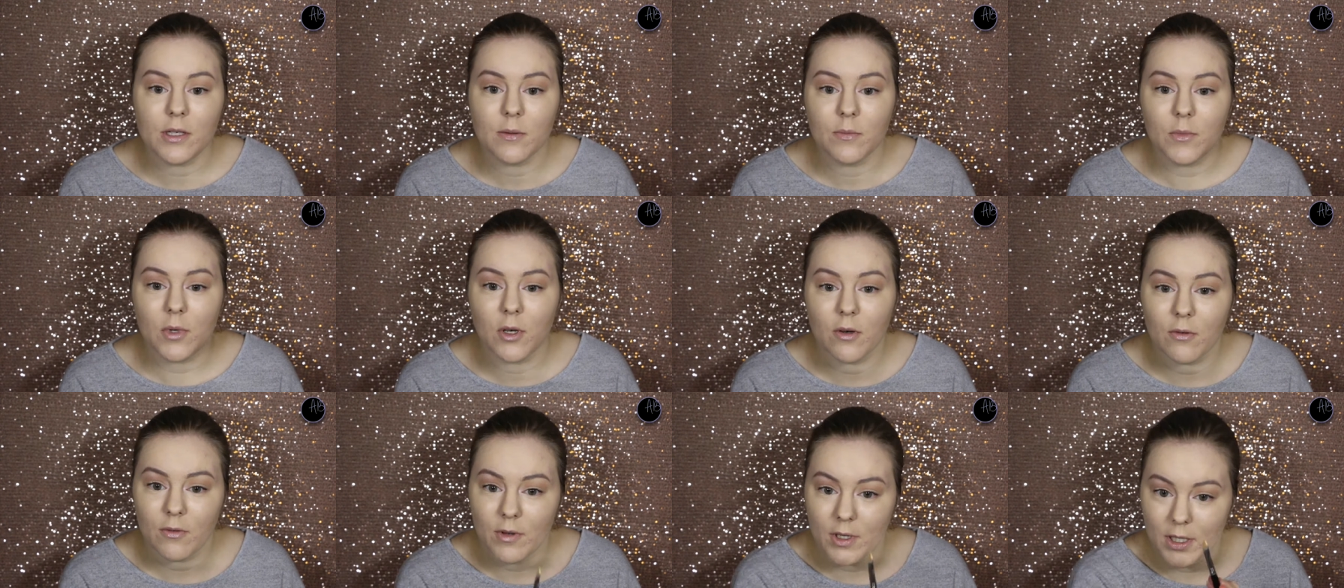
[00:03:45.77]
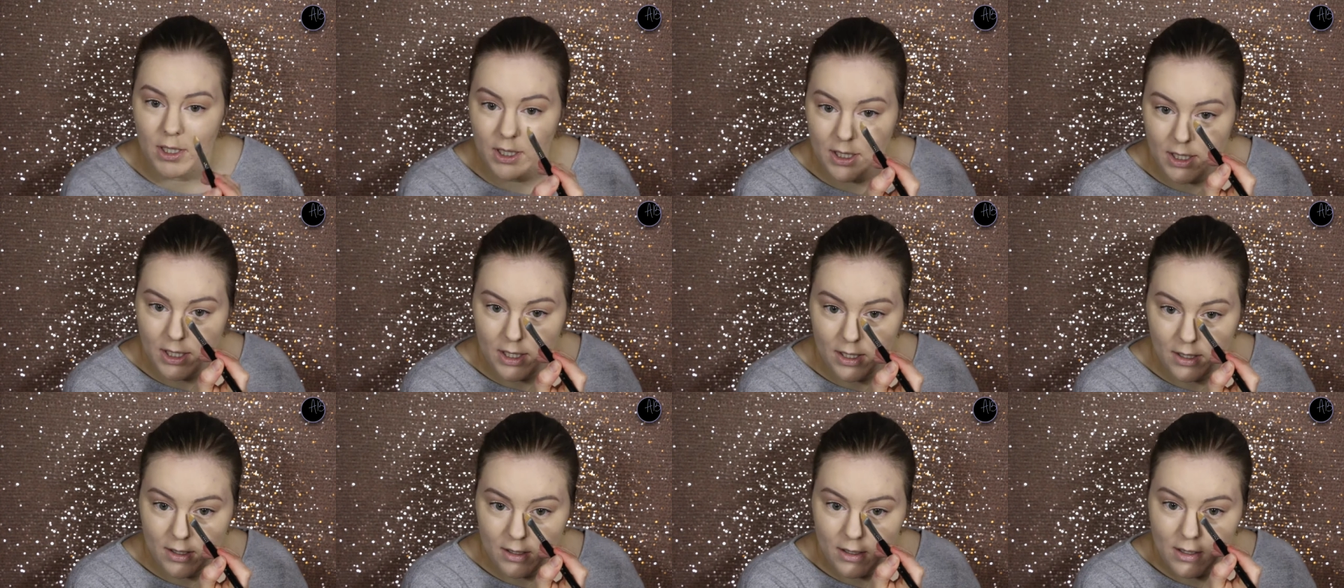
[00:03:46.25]
I'm not
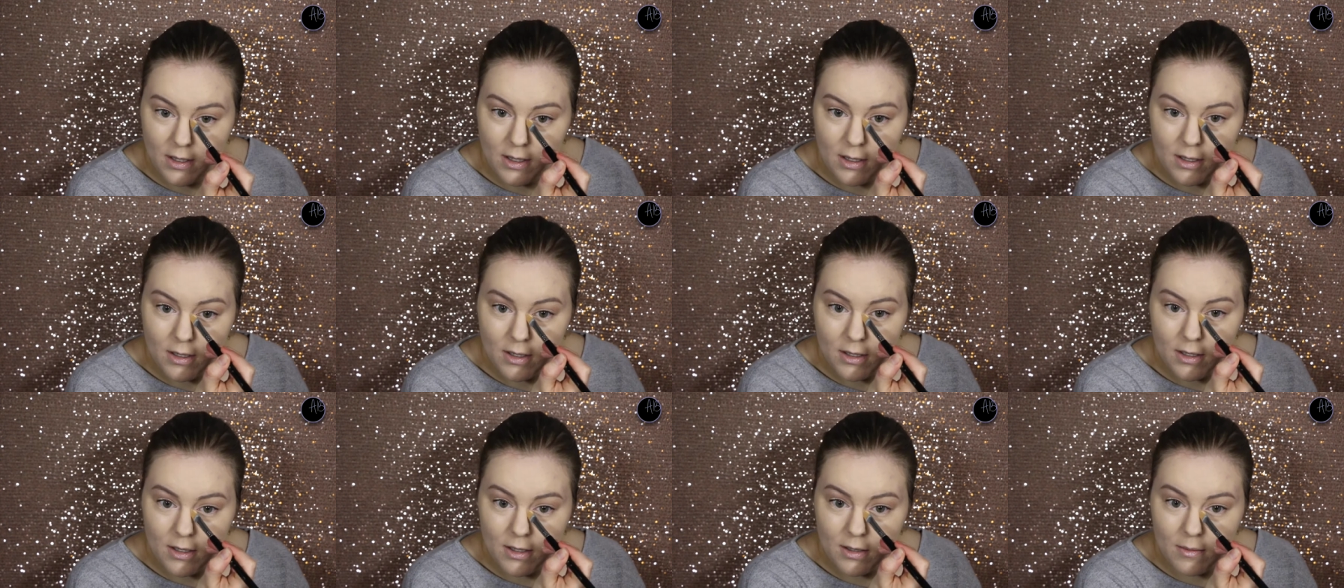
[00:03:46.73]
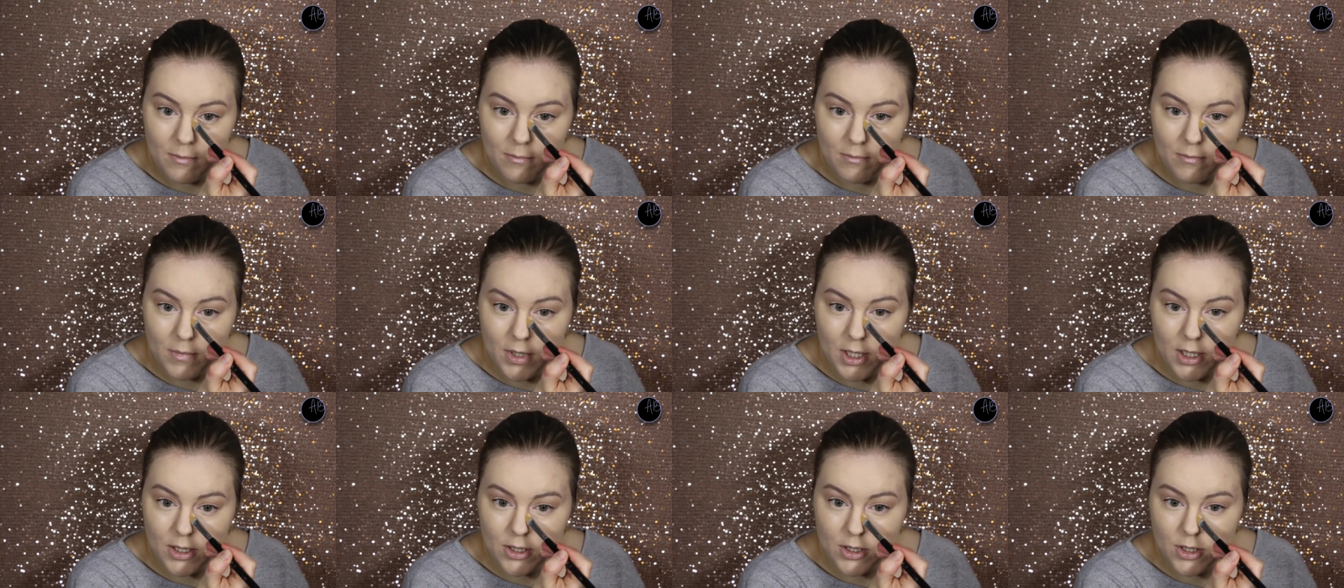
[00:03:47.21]
really
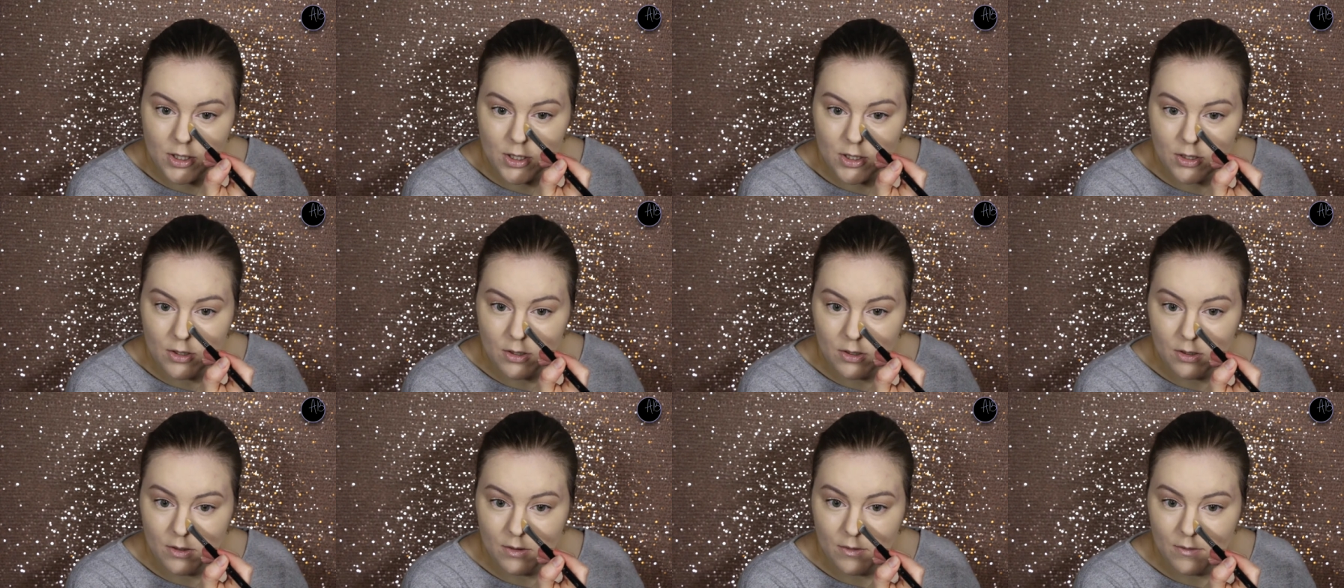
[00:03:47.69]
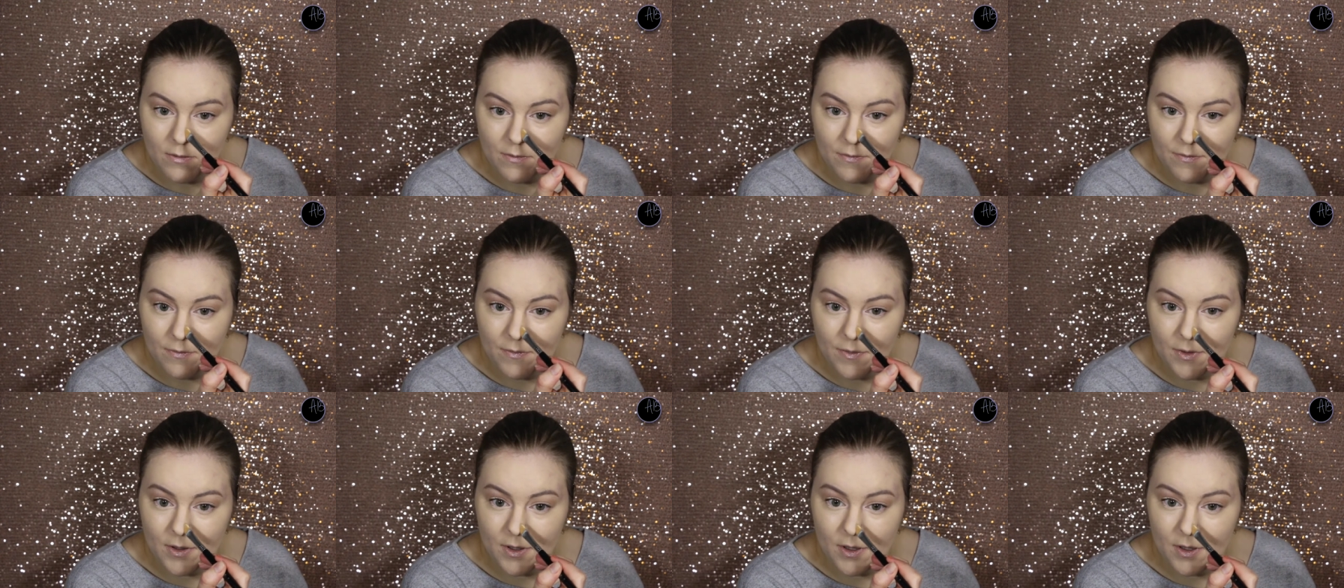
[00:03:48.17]
much of